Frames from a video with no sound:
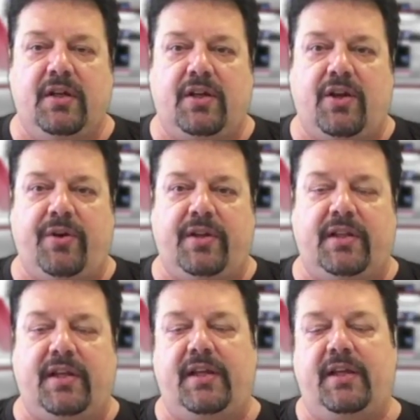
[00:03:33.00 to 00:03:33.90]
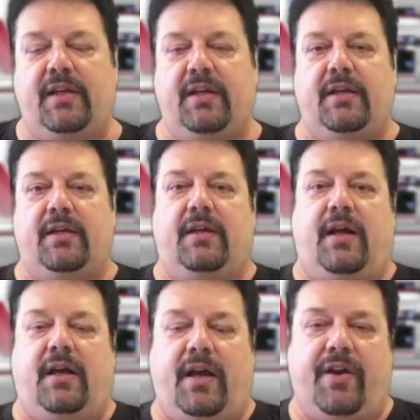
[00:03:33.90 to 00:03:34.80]
Currently,
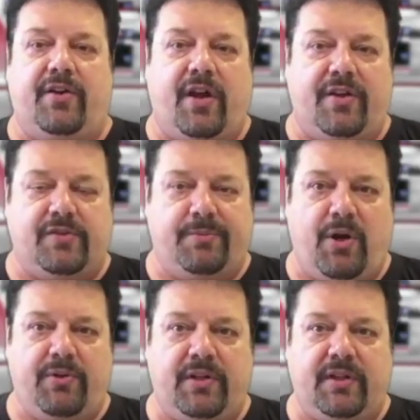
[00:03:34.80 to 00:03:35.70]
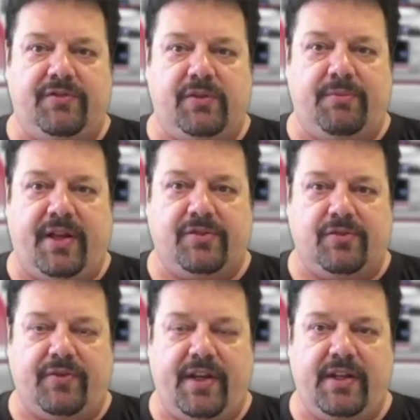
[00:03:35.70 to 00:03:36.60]
Erdogan's opponent lives in
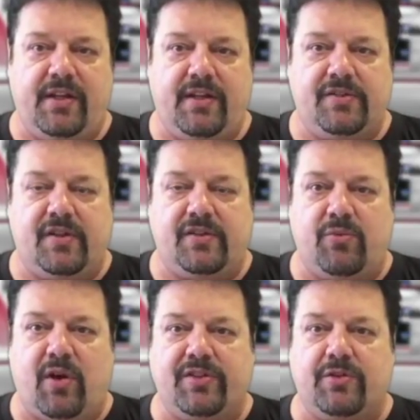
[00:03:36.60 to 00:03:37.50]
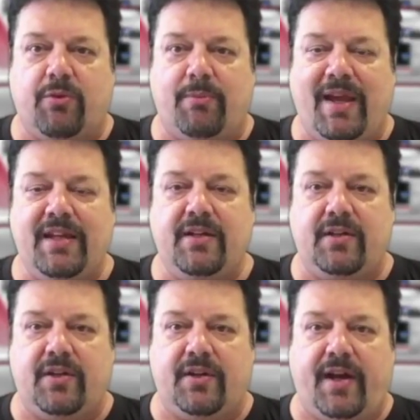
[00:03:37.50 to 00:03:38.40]
Pennsylvania. He says he wants to remain in
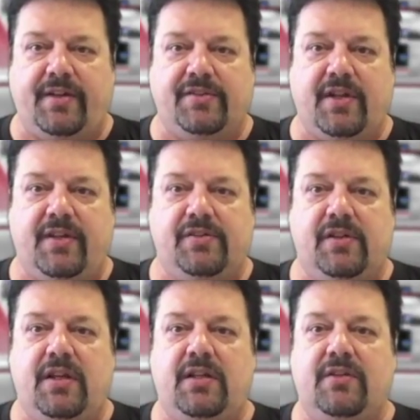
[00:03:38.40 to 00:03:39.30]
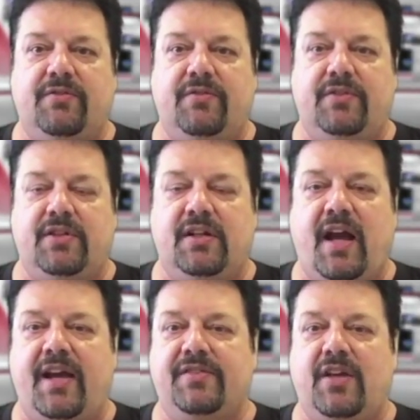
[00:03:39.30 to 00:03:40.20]
the United States, and he
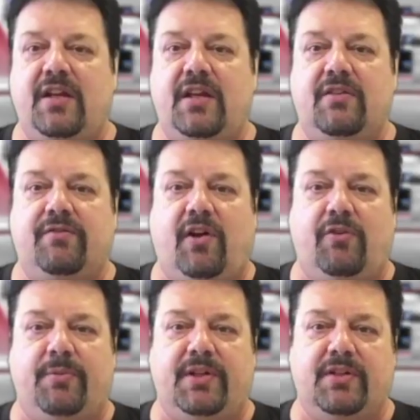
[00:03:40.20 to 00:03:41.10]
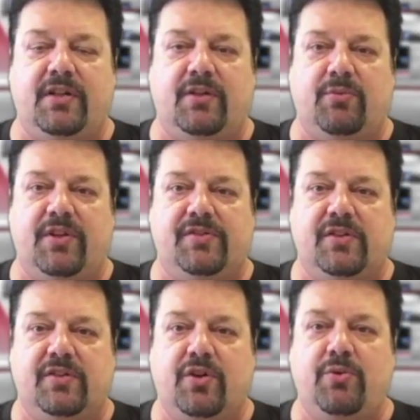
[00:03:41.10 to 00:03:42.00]
denies any involvement in the
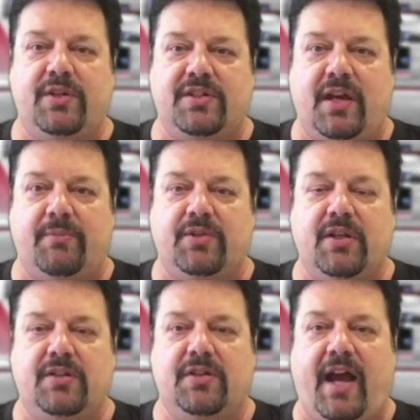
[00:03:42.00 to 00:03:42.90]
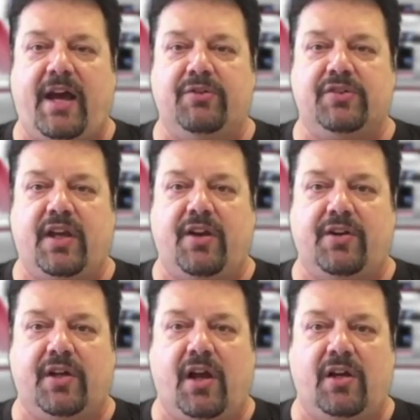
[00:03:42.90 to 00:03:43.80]
recent coup attempt to oust
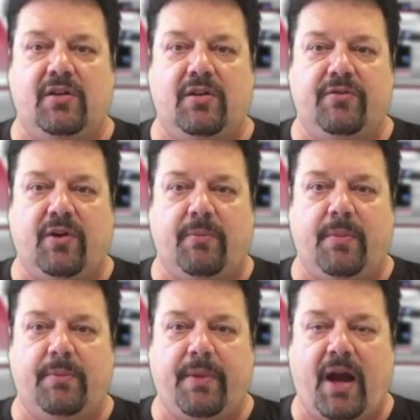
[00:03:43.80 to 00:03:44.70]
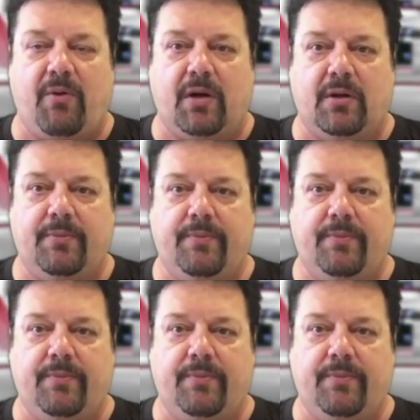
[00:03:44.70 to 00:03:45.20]
Erdogan from power.